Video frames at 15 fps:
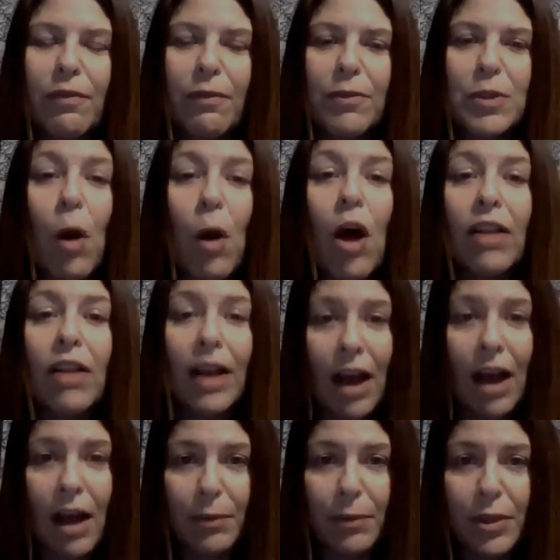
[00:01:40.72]
small
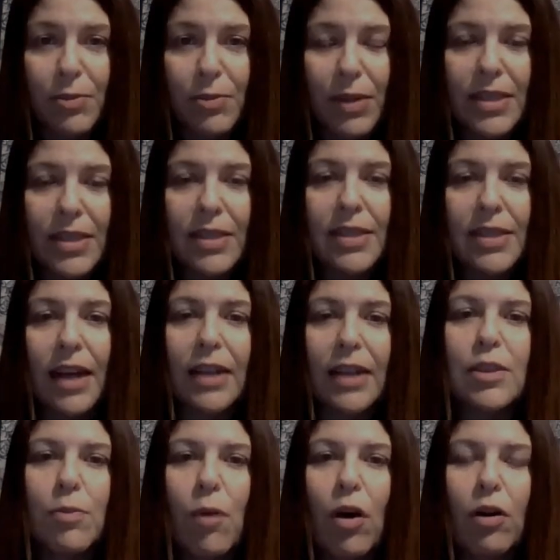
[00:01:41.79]
accomplishments, setting
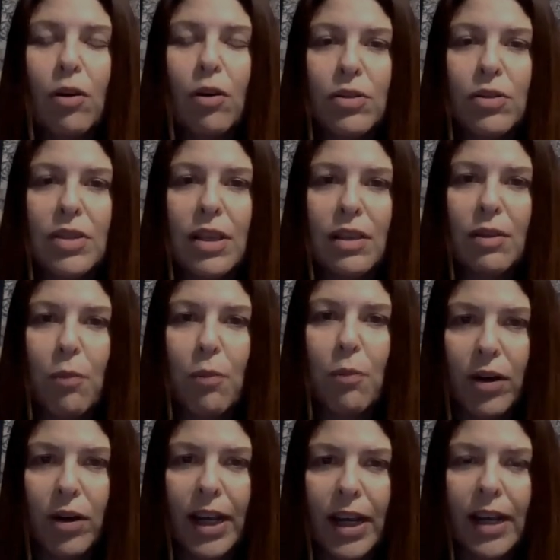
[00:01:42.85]
small goals in the
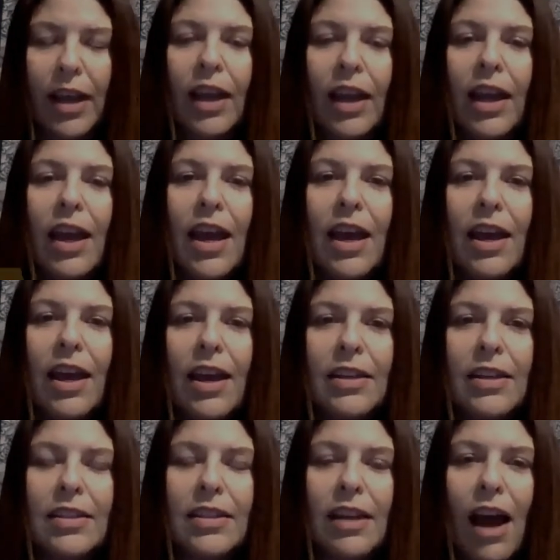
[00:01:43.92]
morning.
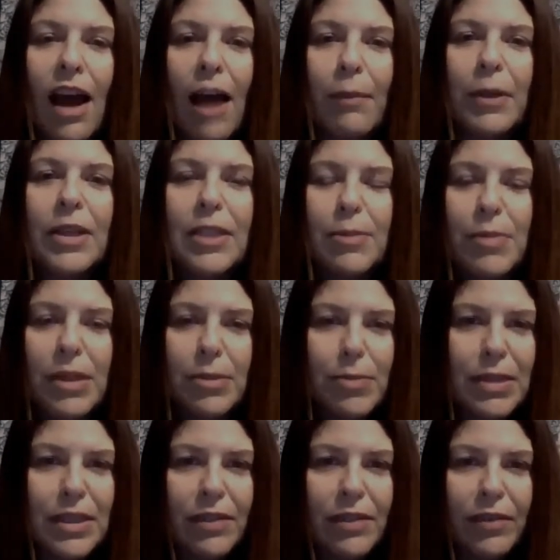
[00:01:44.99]
And I'm going to speak
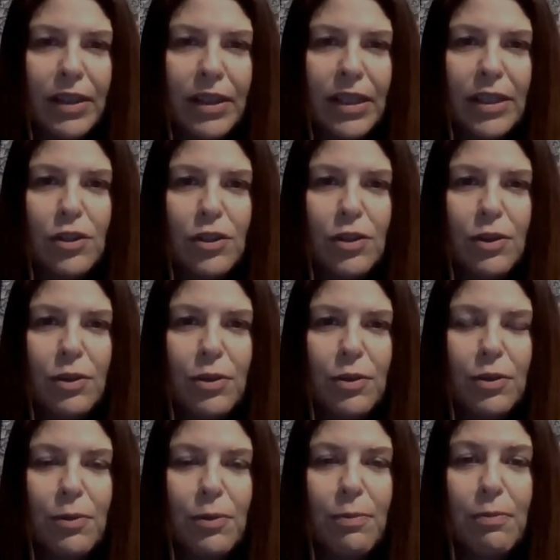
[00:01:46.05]
specifically
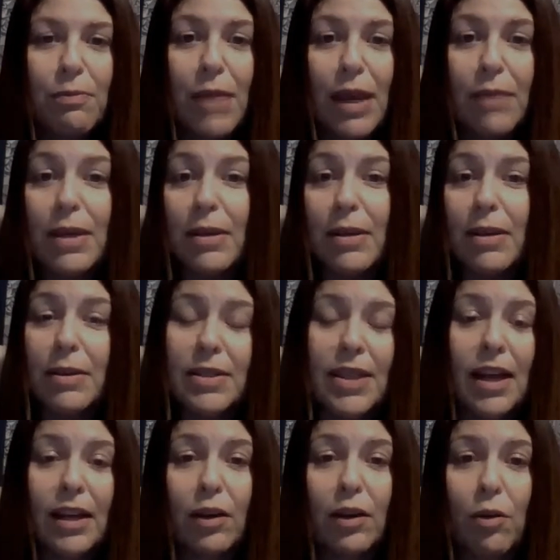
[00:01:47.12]
to maybe
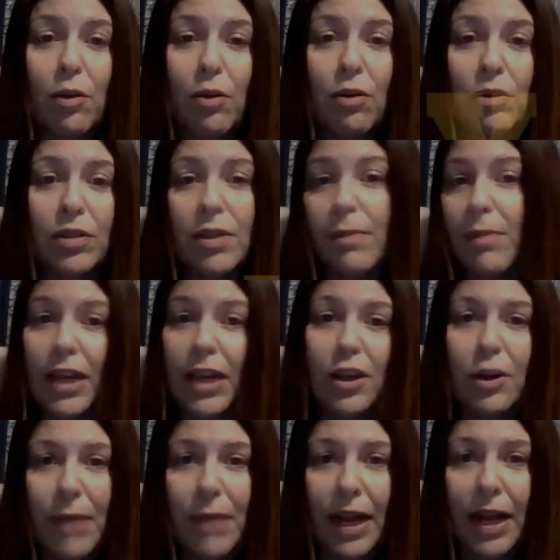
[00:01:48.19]
setting a goal to make
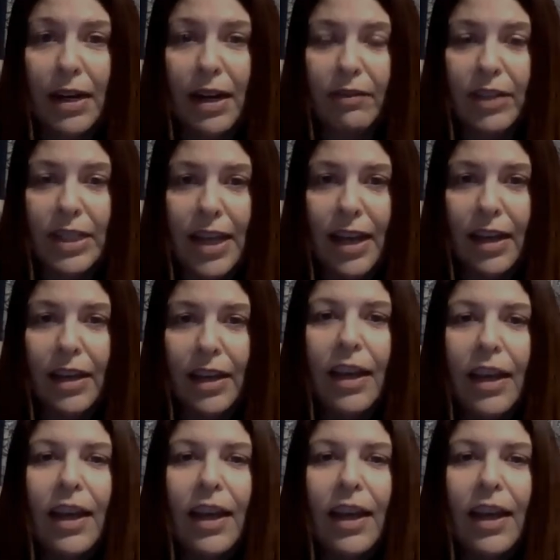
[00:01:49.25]
your bed every day.